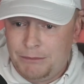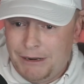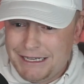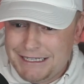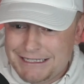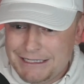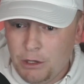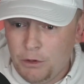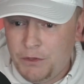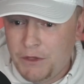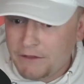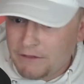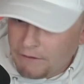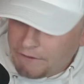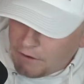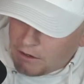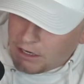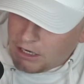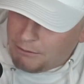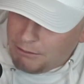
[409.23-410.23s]
But I still think
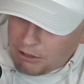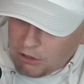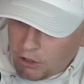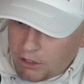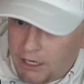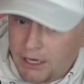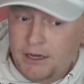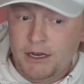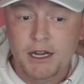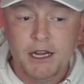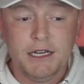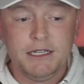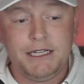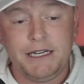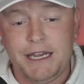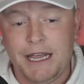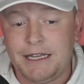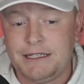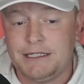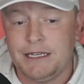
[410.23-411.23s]
that they're going to be looking
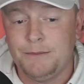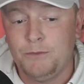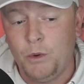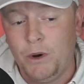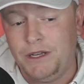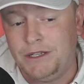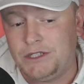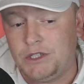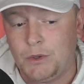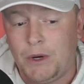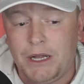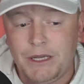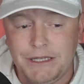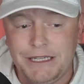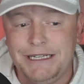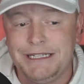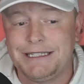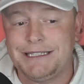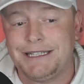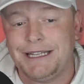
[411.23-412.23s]
to get some wins, so I'll
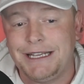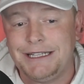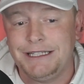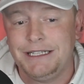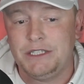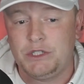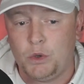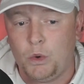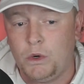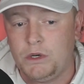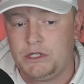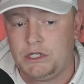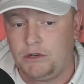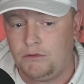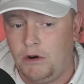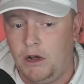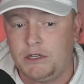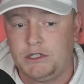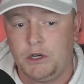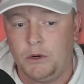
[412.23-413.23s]
lean slightly towards
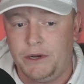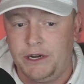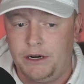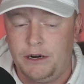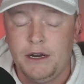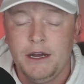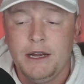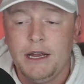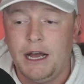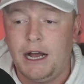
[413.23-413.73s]
Toronto here.